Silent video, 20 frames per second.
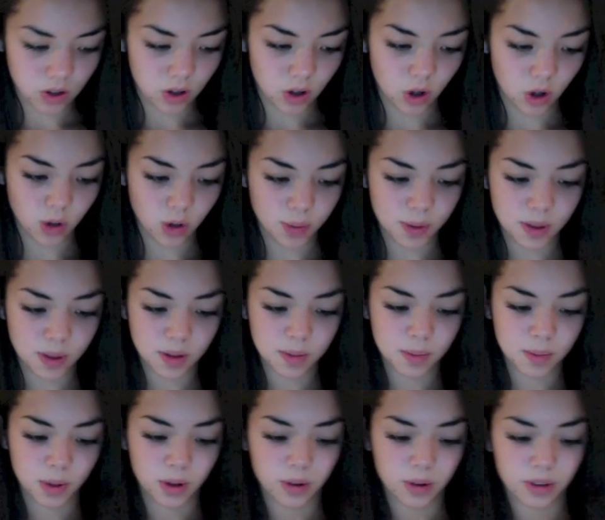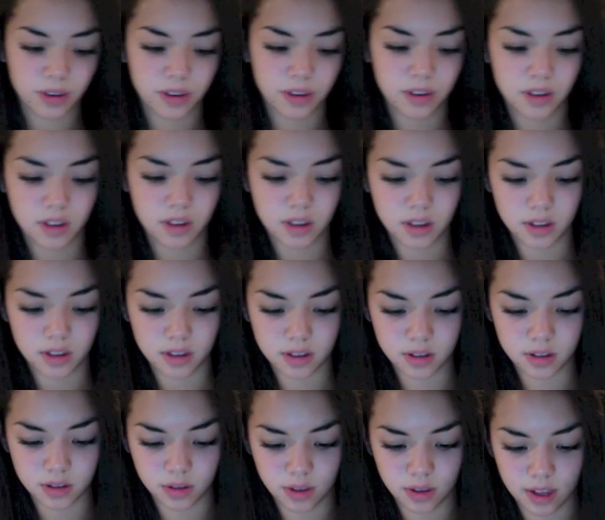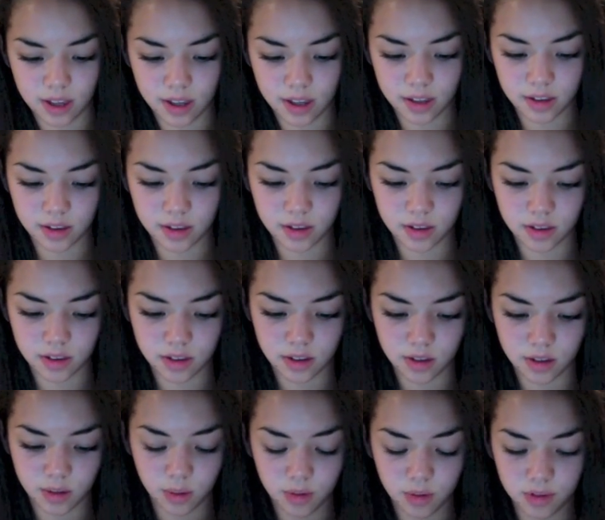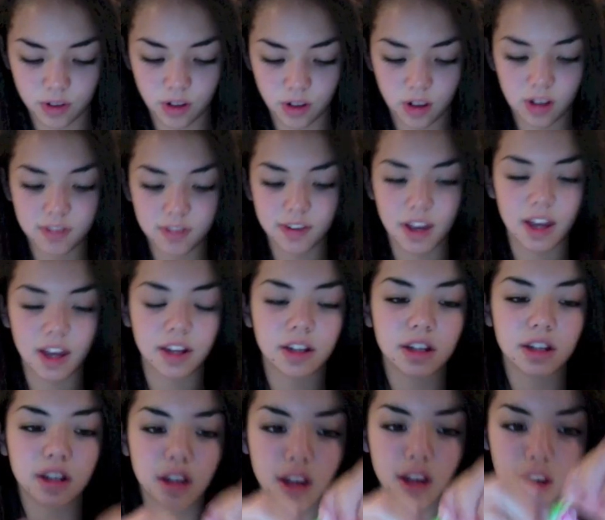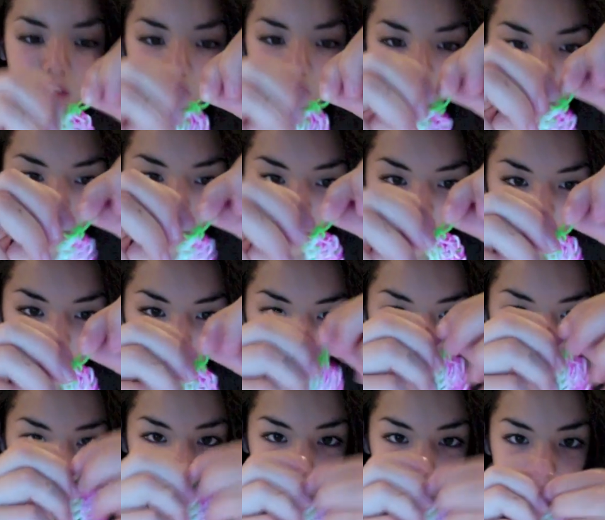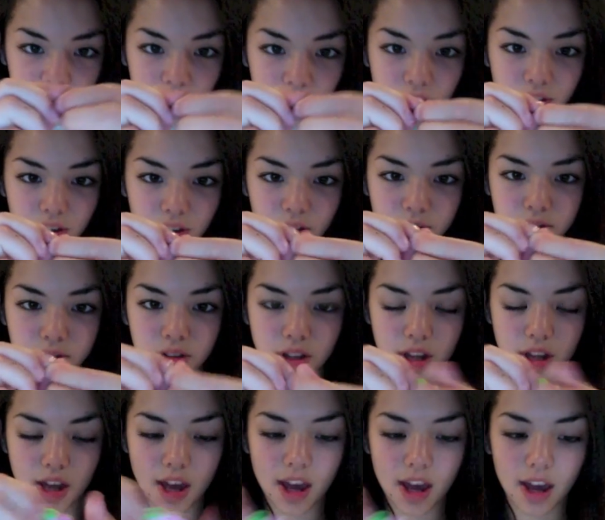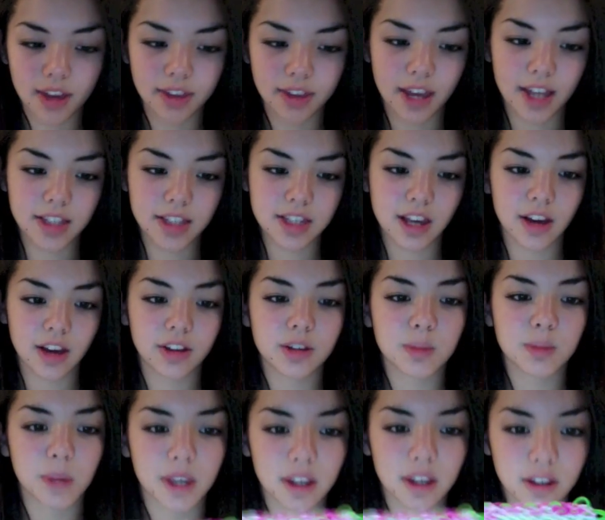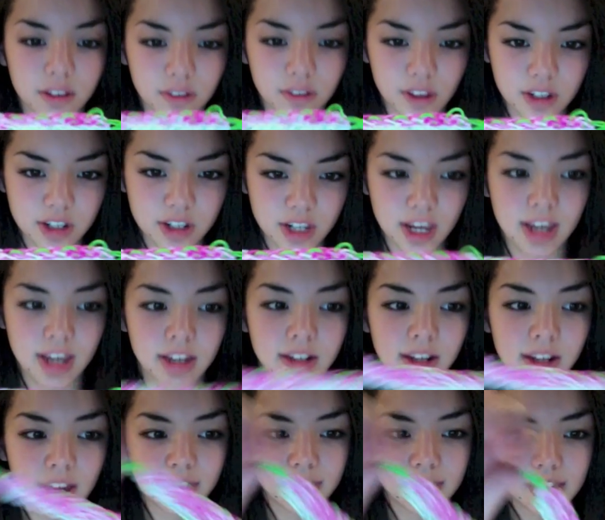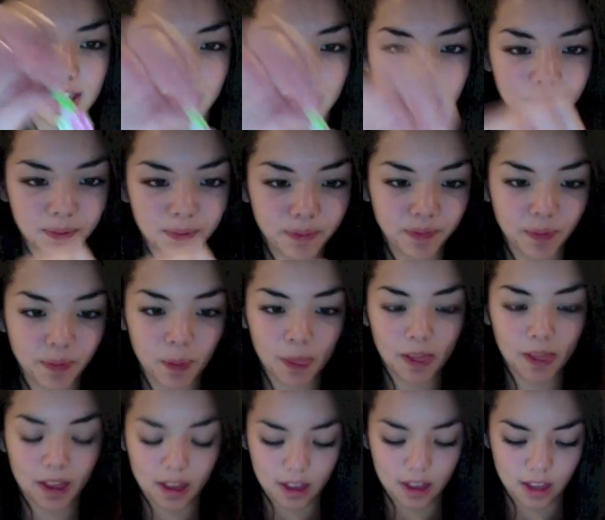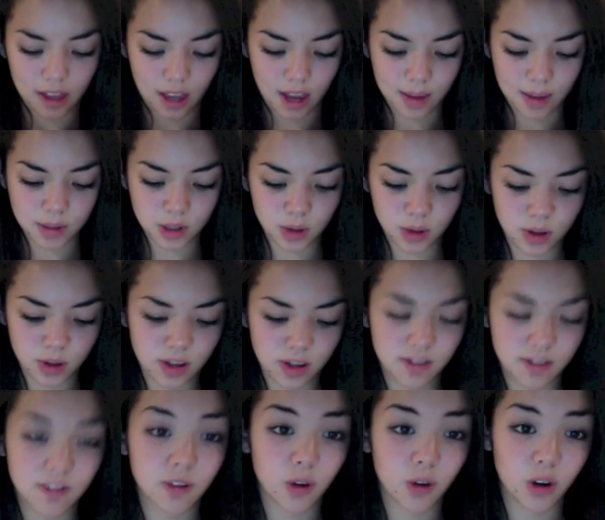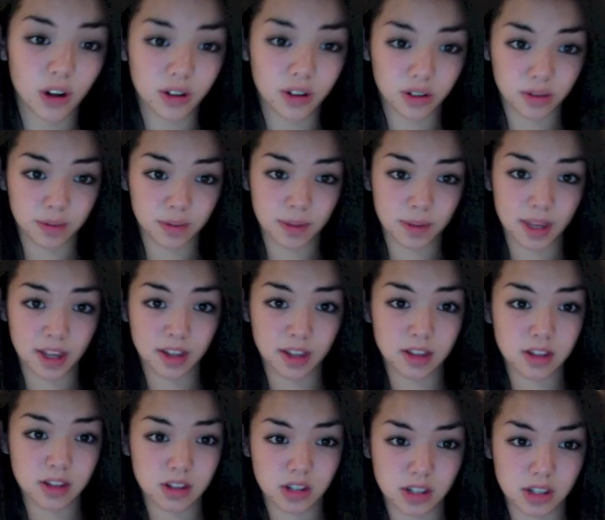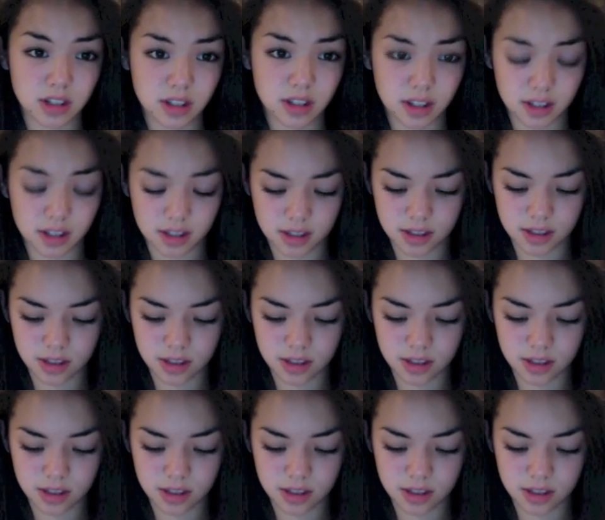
open them both so that it won't fall off, and you put another one through, and that's how you make the chain at the end. I'm doing 4 bands just because